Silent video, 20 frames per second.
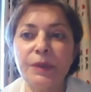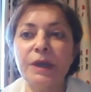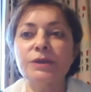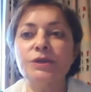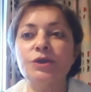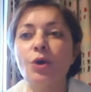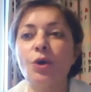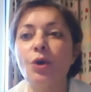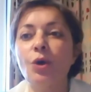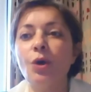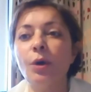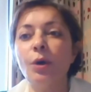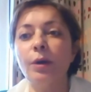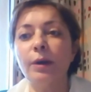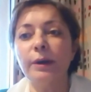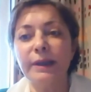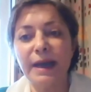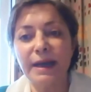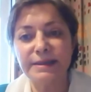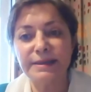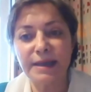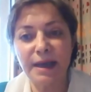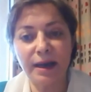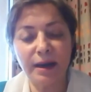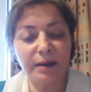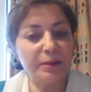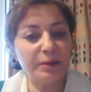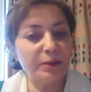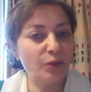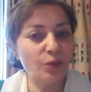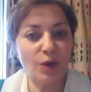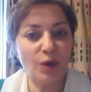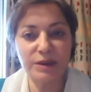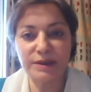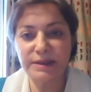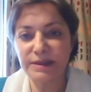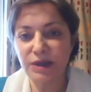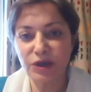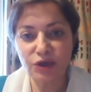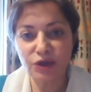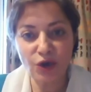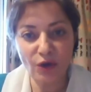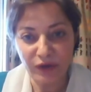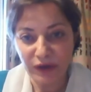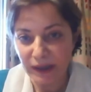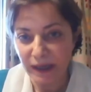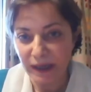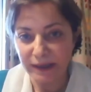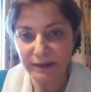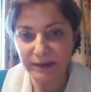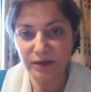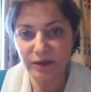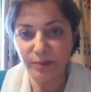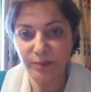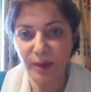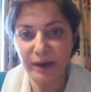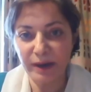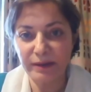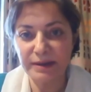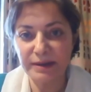So Gaza was suffocated by